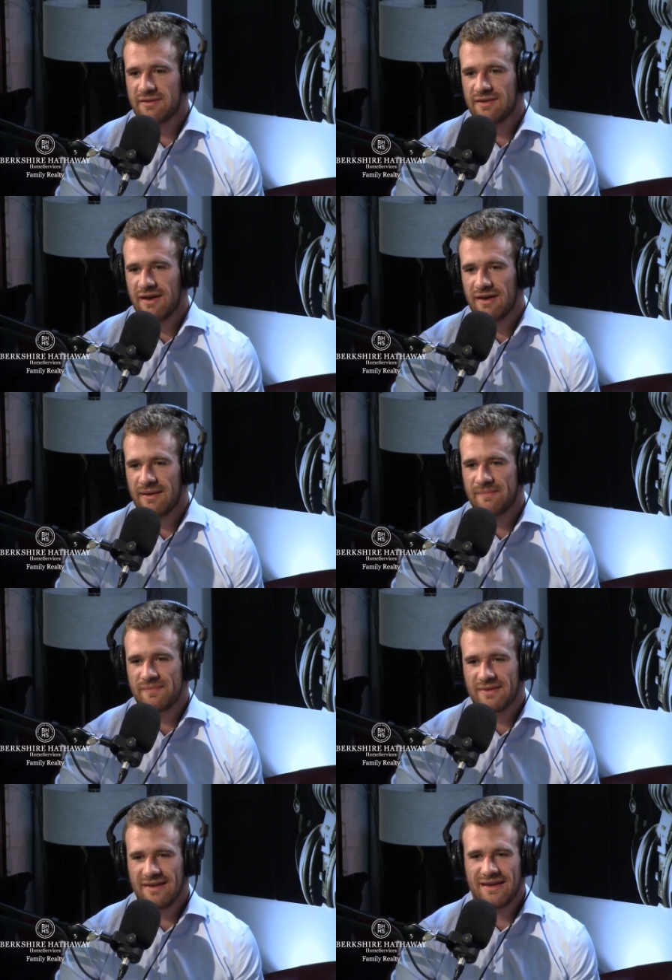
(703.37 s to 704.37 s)
Yeah. Um,
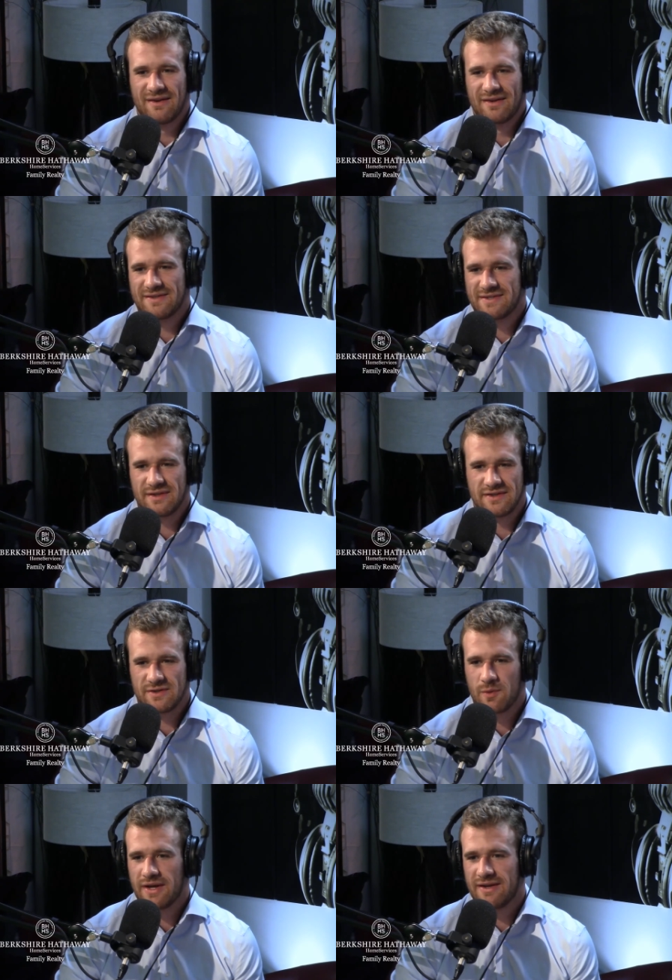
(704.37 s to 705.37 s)
you know, it's it's
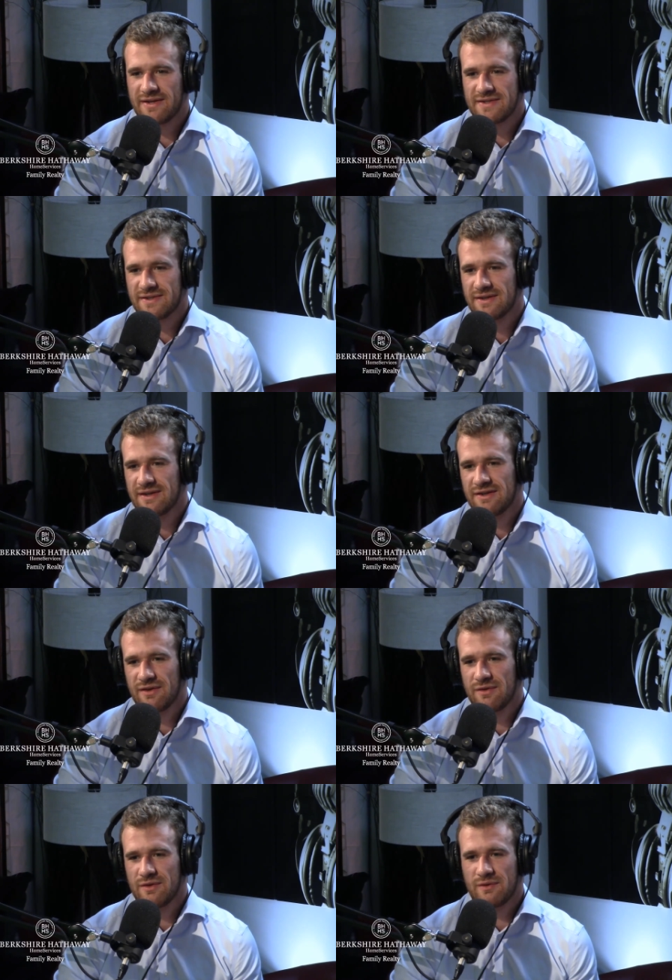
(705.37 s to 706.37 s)
the way it is. You
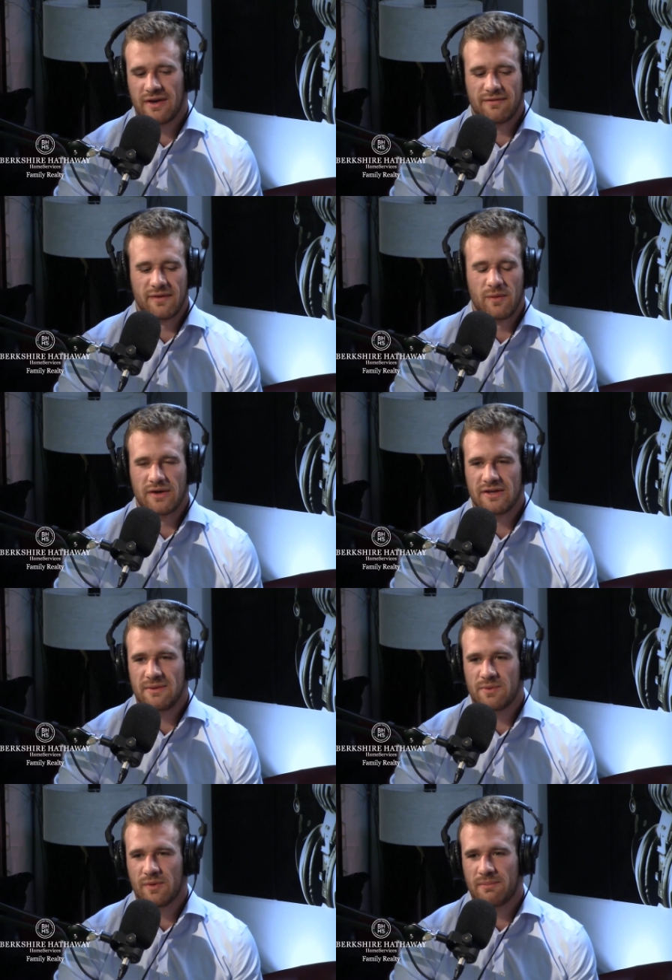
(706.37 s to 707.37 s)
you definitely want to
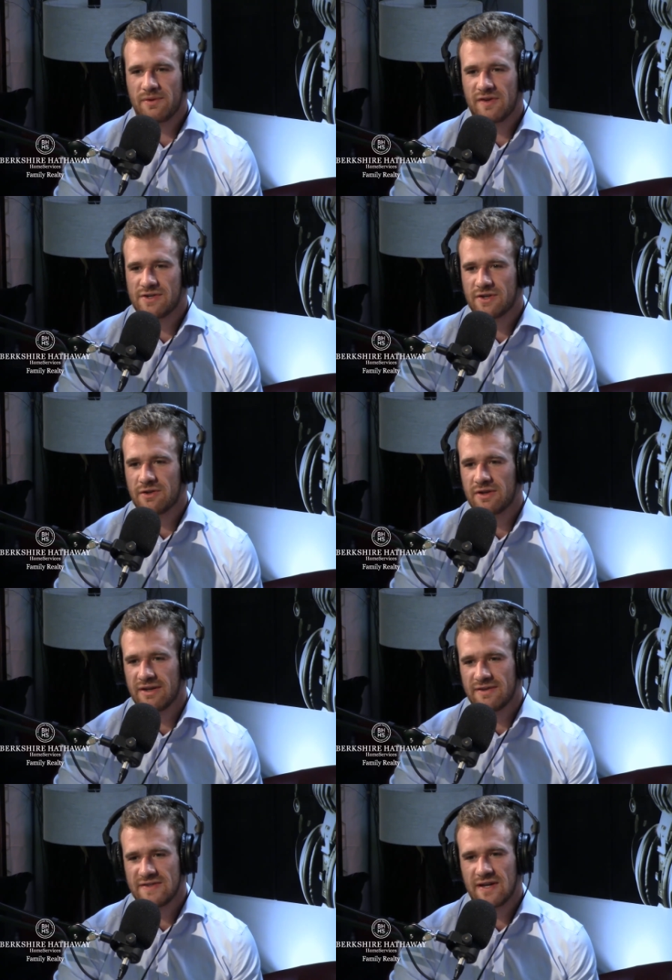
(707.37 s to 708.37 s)
keep your reputation clean
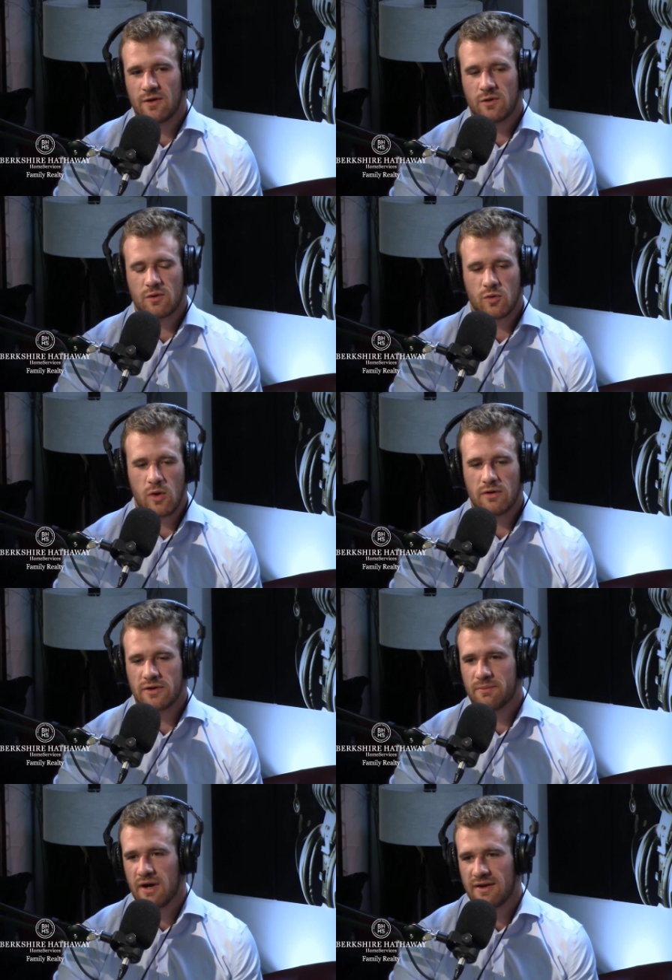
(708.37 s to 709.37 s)
and sell
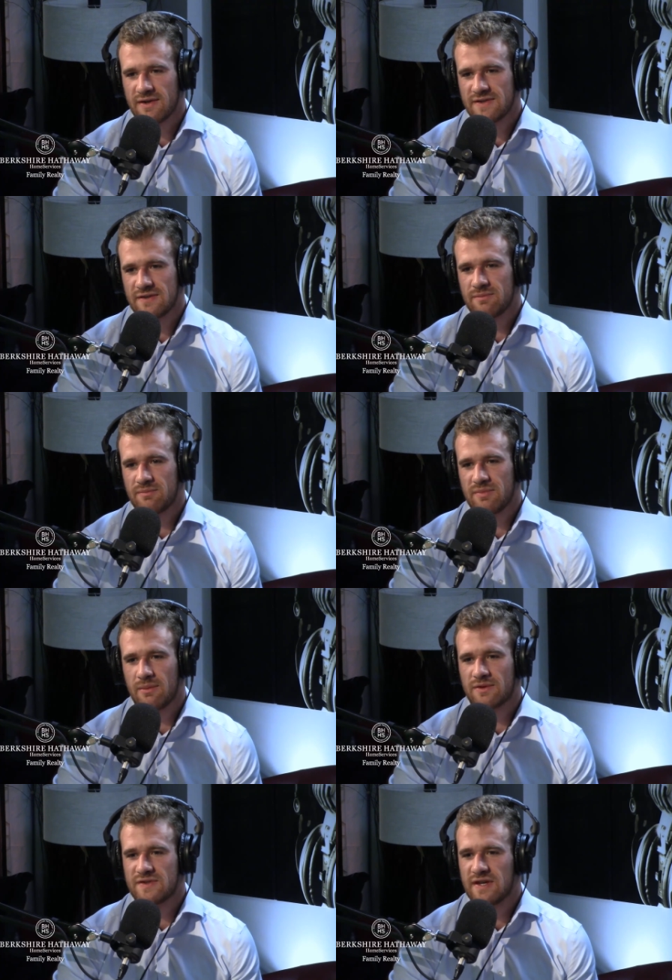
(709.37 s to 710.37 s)
quality products and be
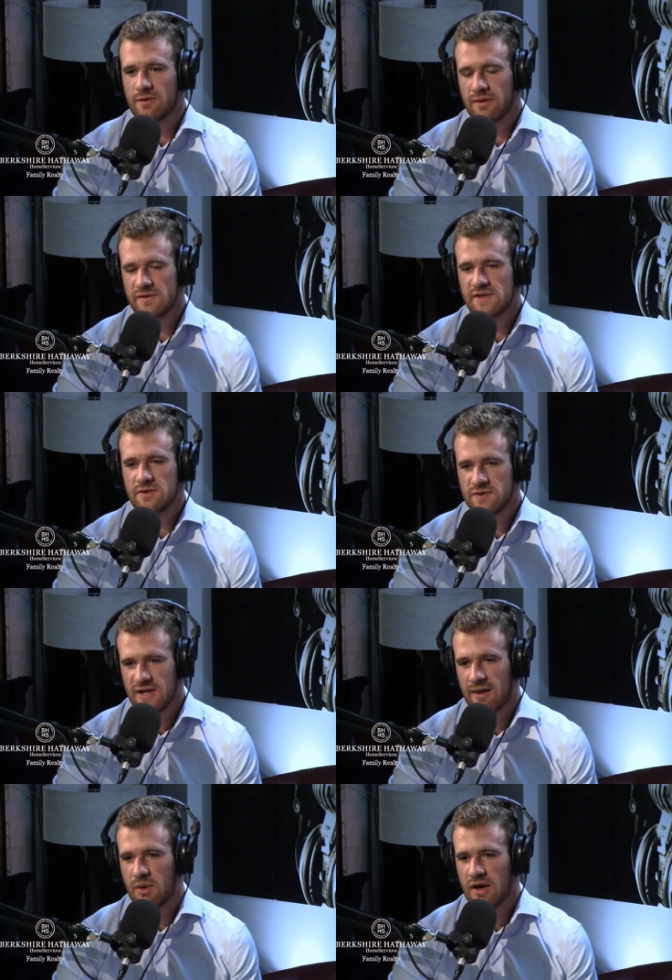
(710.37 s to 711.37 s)
able to sell things that you
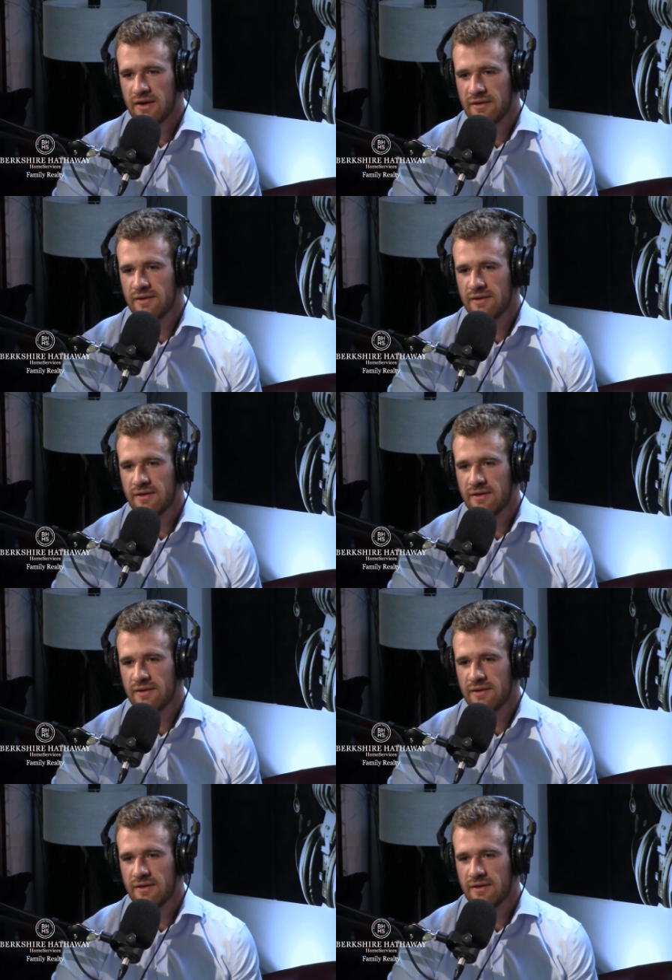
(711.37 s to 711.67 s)
stand behind.